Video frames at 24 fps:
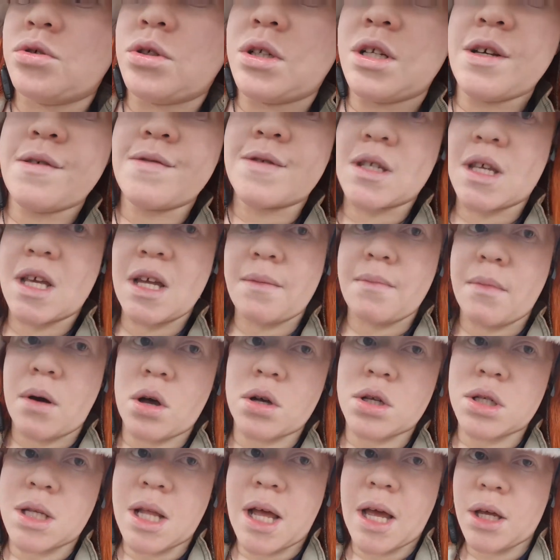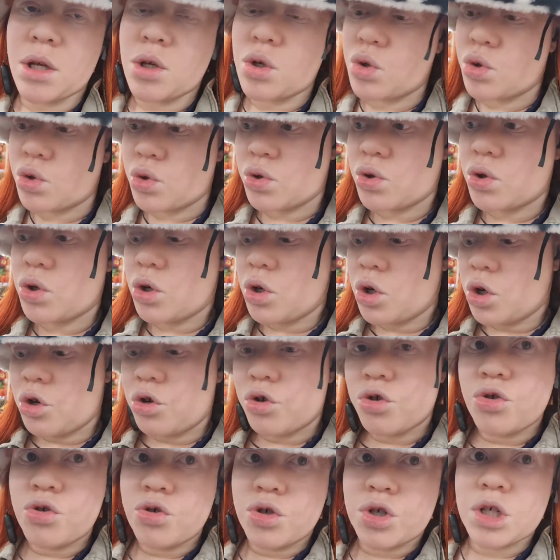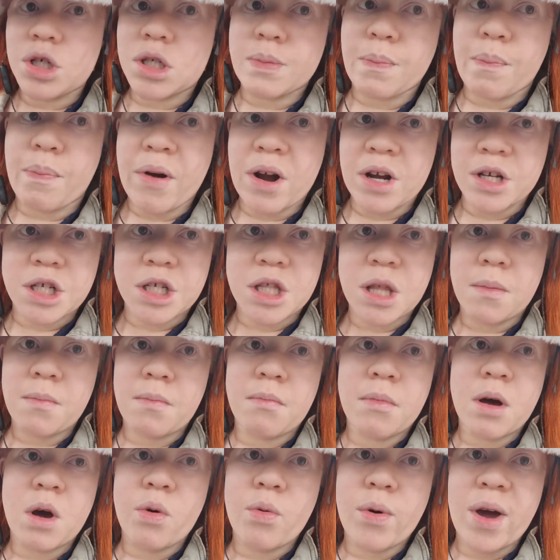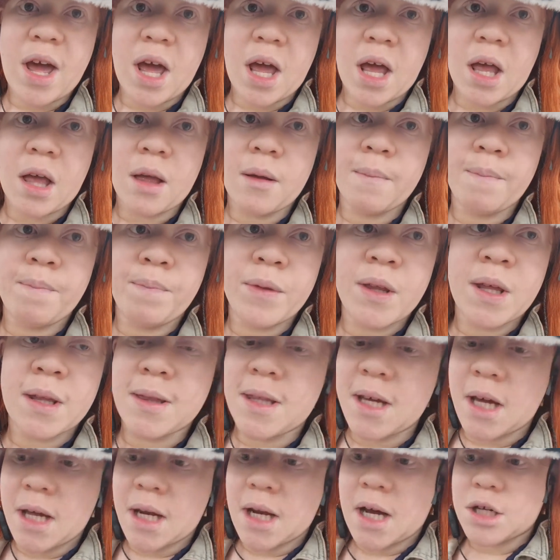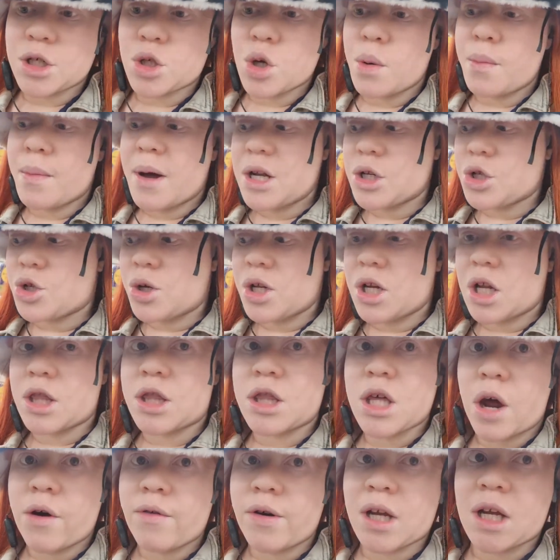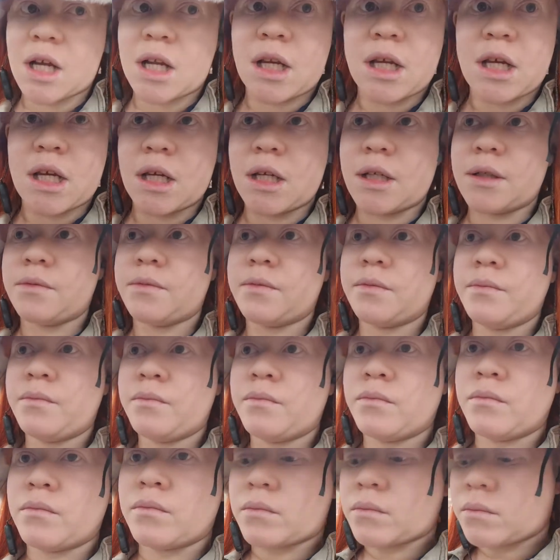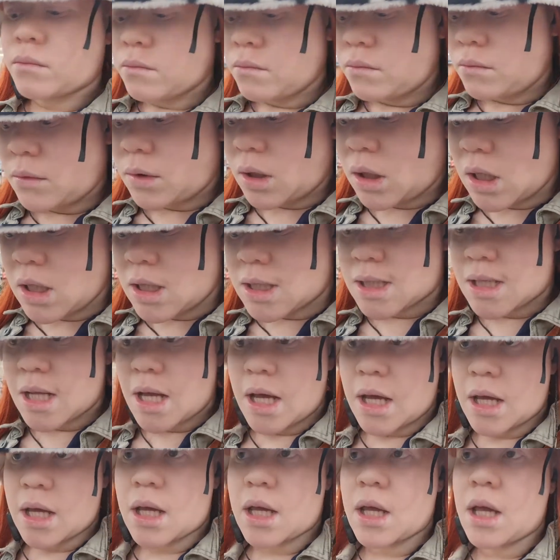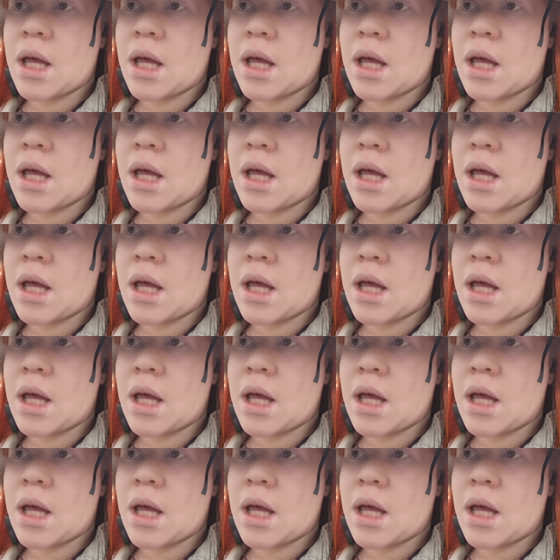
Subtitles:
leave skid marks, like, you just brush them away. Then I don't mind doing a thorough clean. It's like,